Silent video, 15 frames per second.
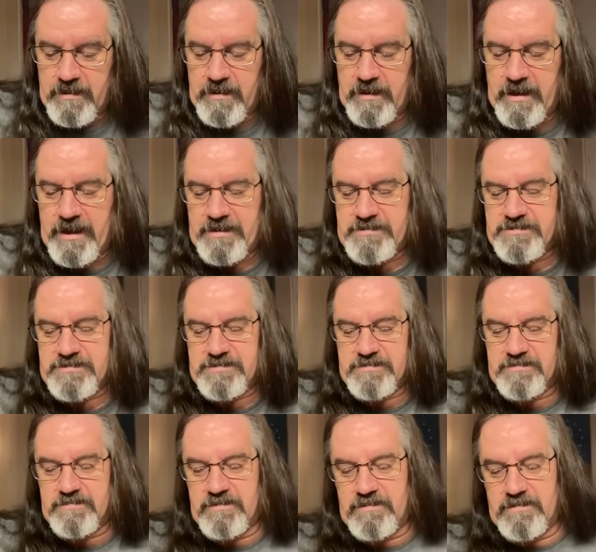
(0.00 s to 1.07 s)

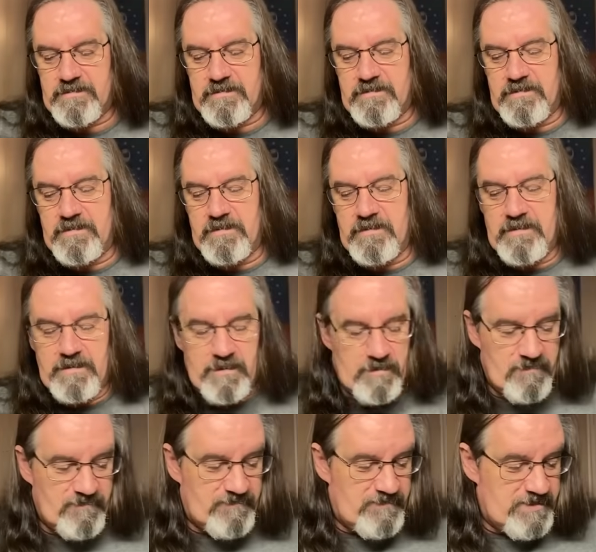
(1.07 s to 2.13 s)
ex
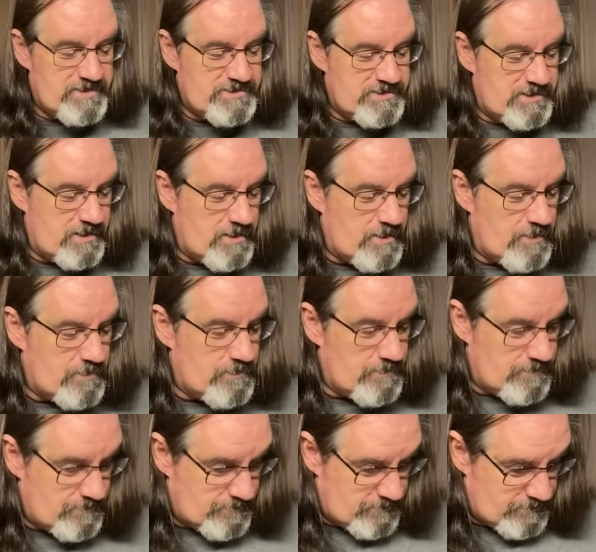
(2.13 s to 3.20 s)
officio.
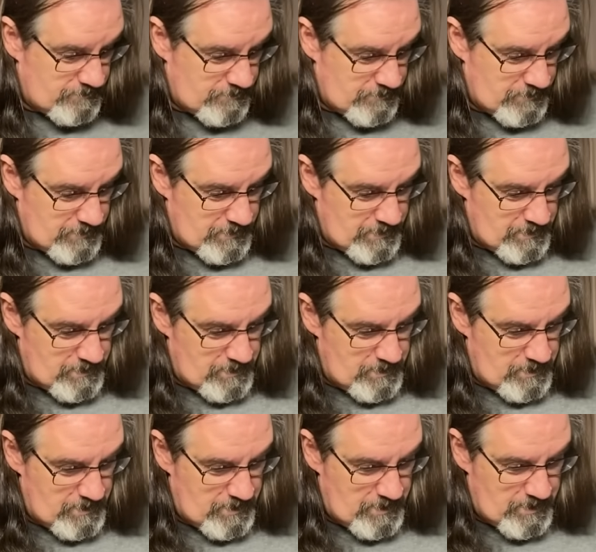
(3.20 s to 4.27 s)

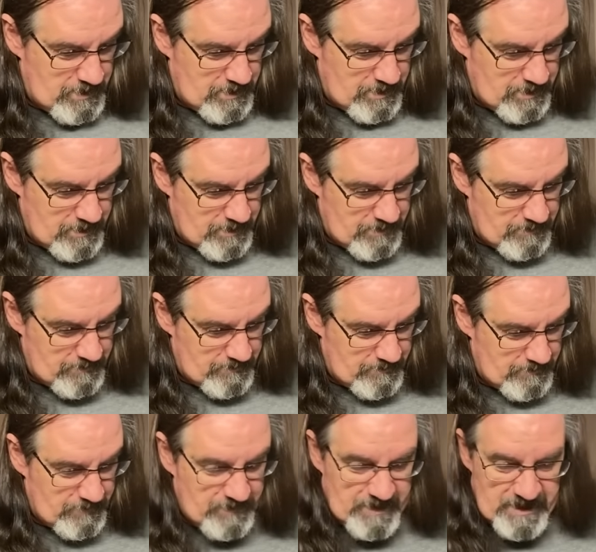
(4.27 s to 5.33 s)

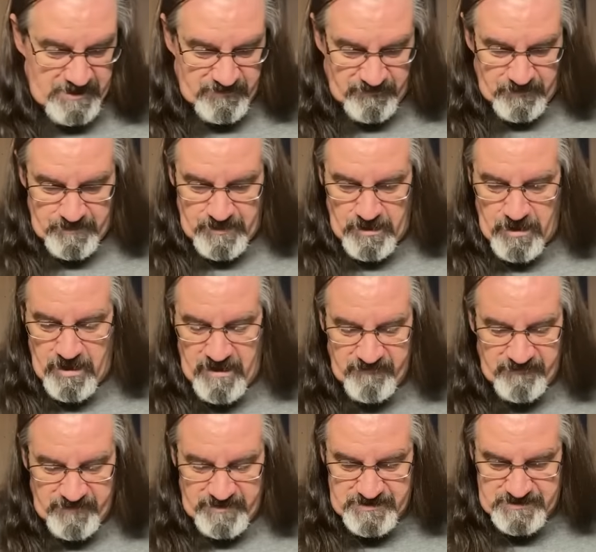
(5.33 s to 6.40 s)
That's from the
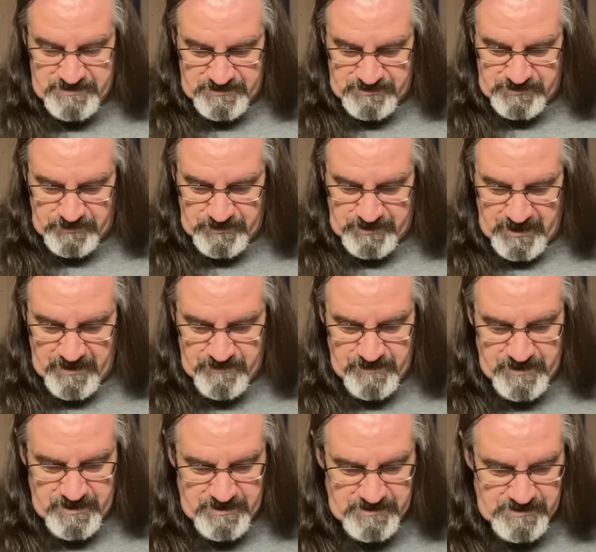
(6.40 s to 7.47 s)
office. That's what that
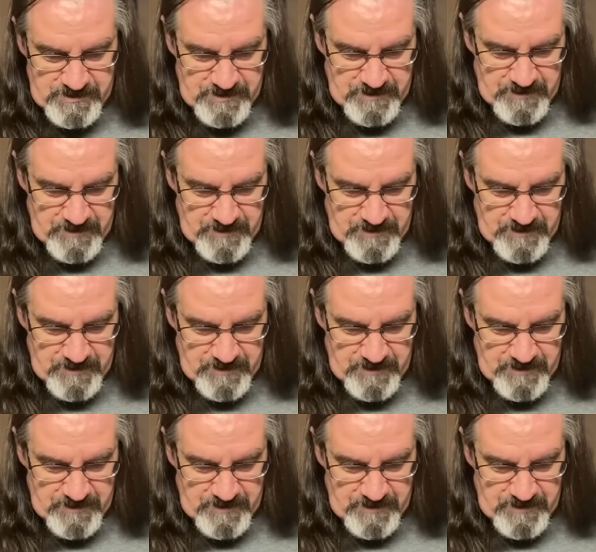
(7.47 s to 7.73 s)
means.